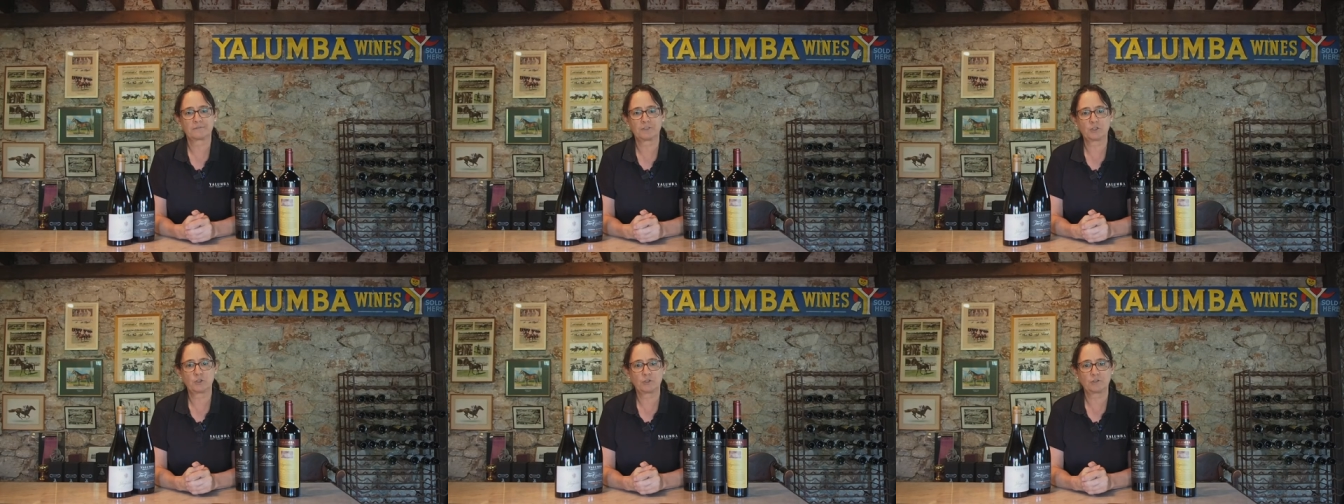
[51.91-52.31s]

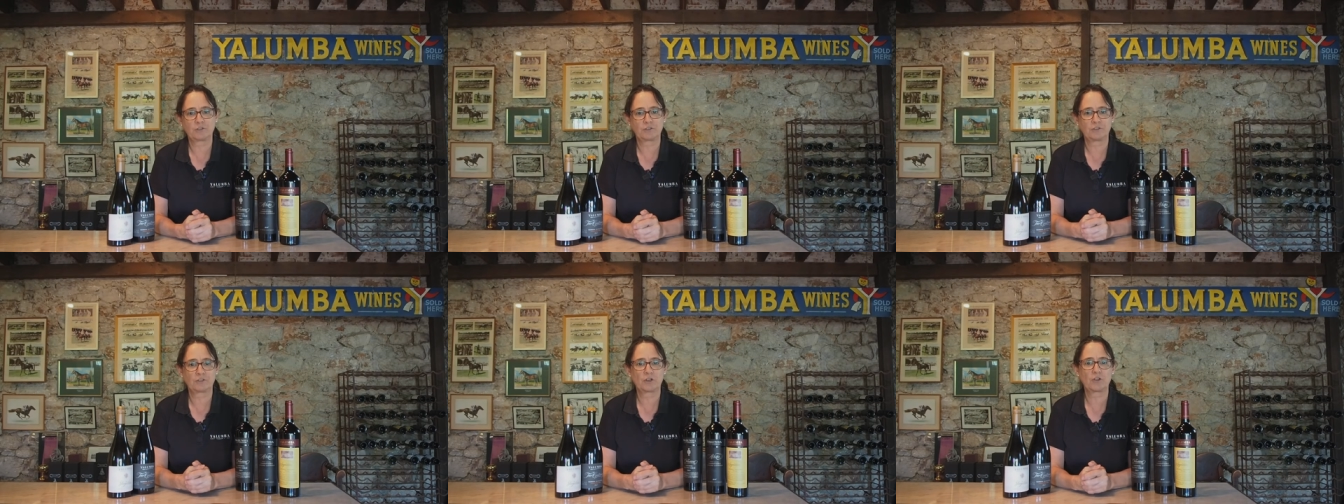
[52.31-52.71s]
You, you,
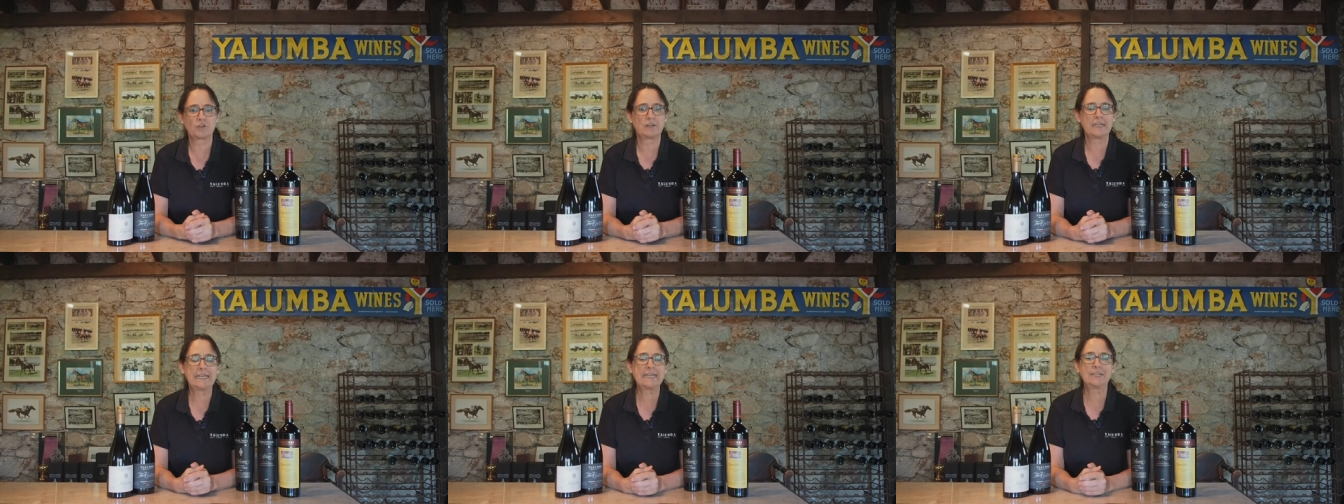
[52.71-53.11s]
you
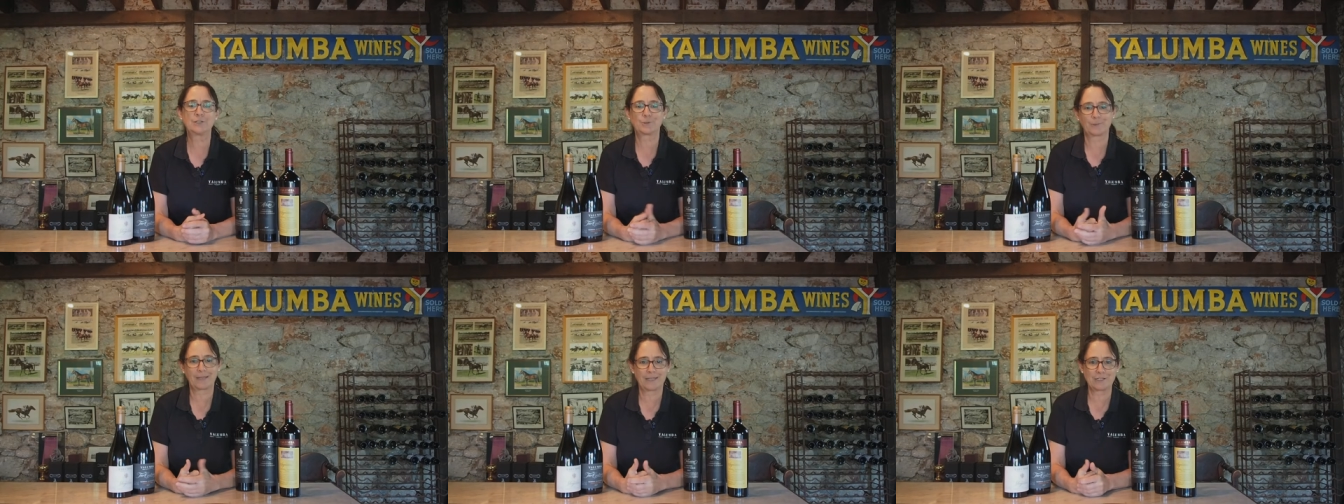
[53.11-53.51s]
don't need
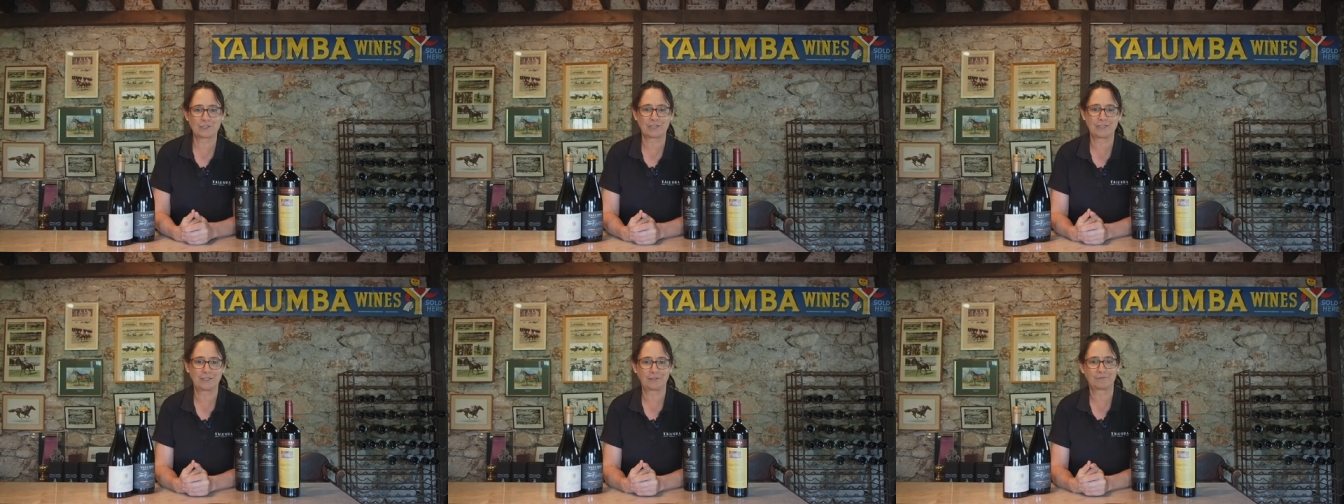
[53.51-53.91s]
to age
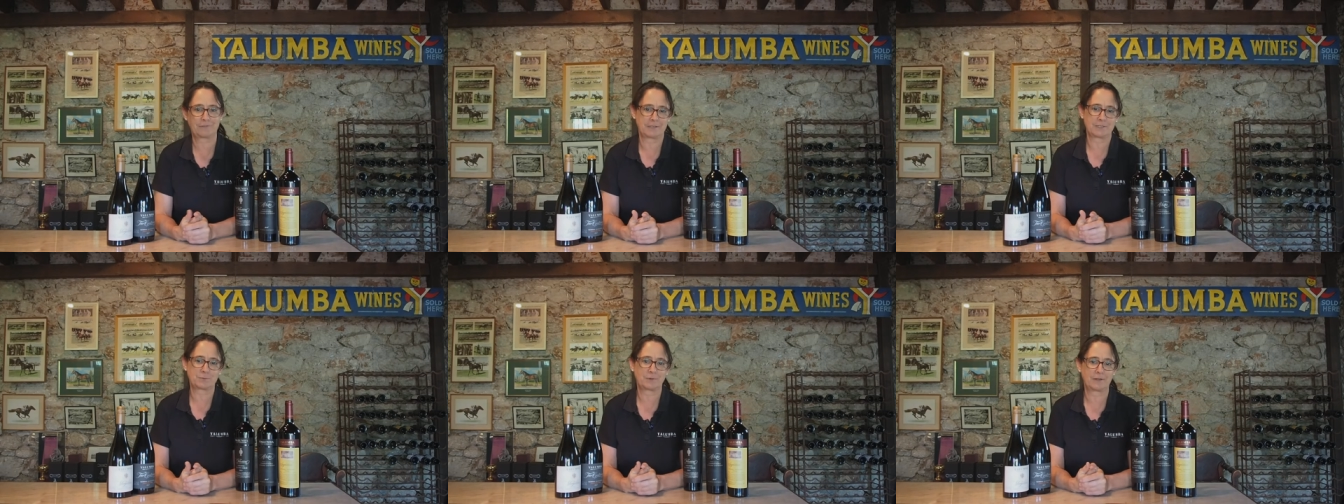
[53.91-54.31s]
any of
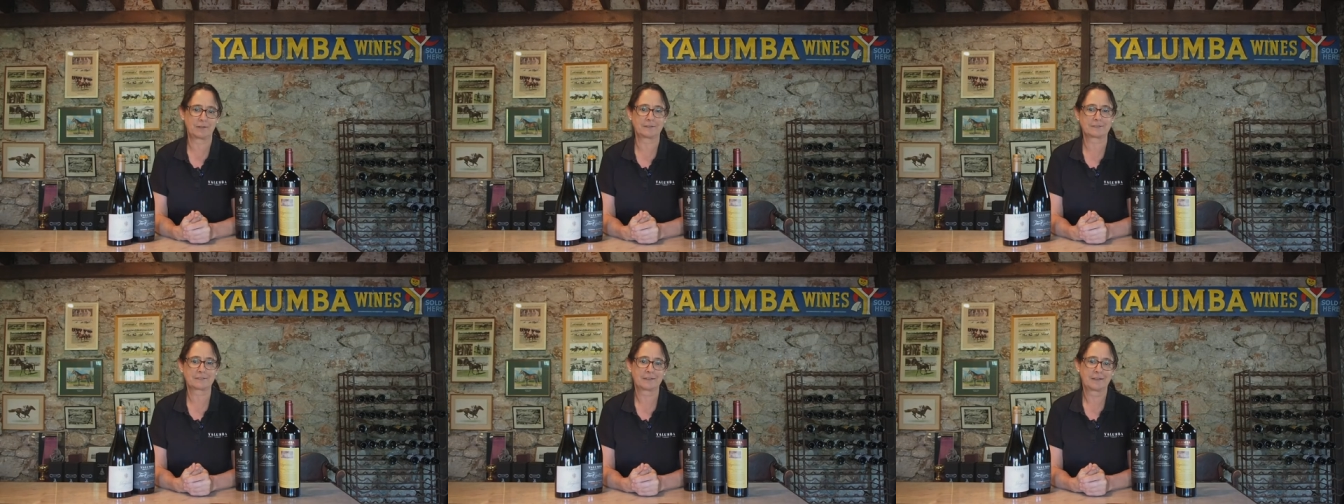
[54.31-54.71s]
these
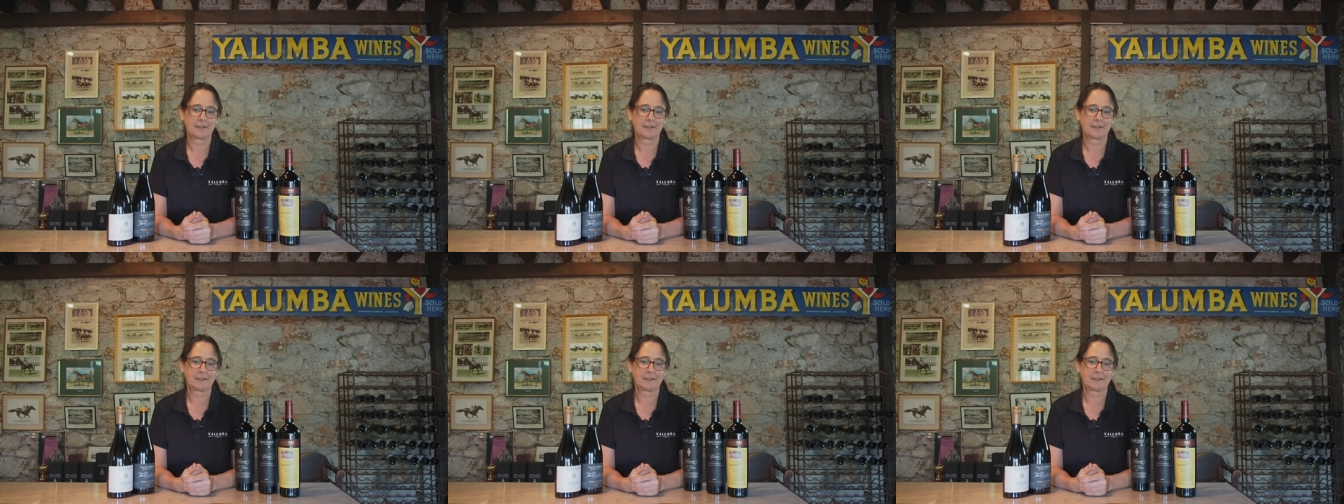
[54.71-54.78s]
wines.